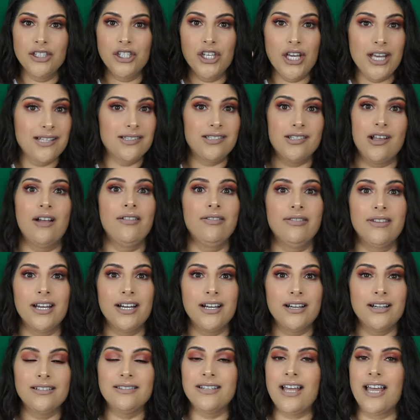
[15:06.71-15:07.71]
it's on
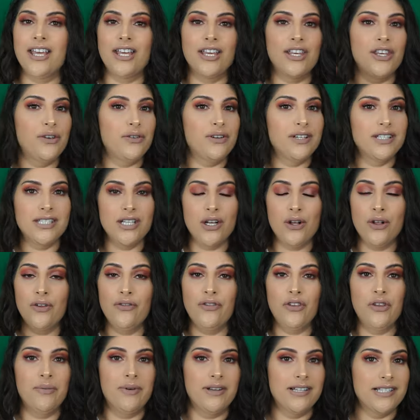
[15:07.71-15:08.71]
there. Like, you can tell
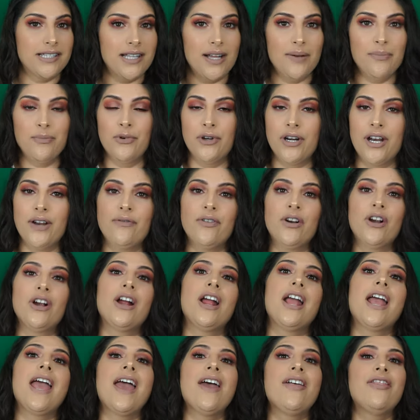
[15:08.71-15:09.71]
if you messed up, whatever.